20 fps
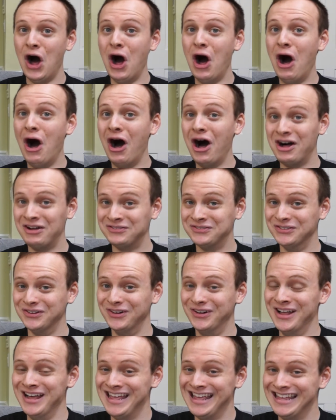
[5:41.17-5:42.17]

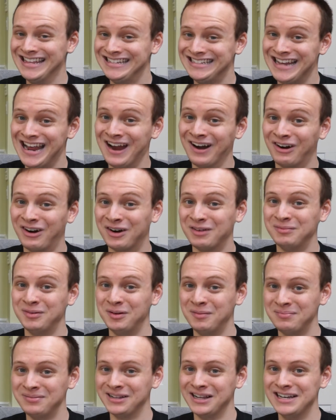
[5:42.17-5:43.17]
awful,
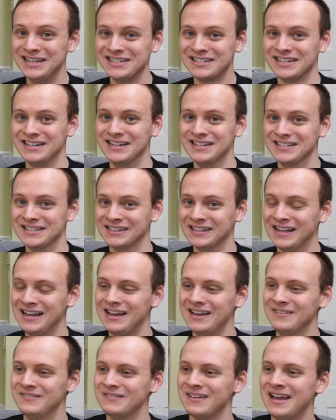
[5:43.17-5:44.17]
terrible place in his
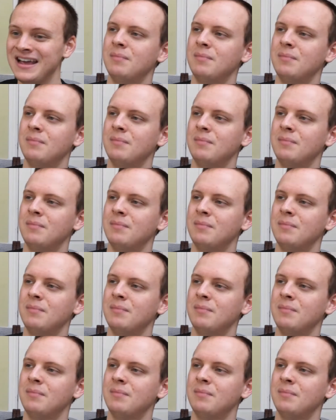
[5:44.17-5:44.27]
life.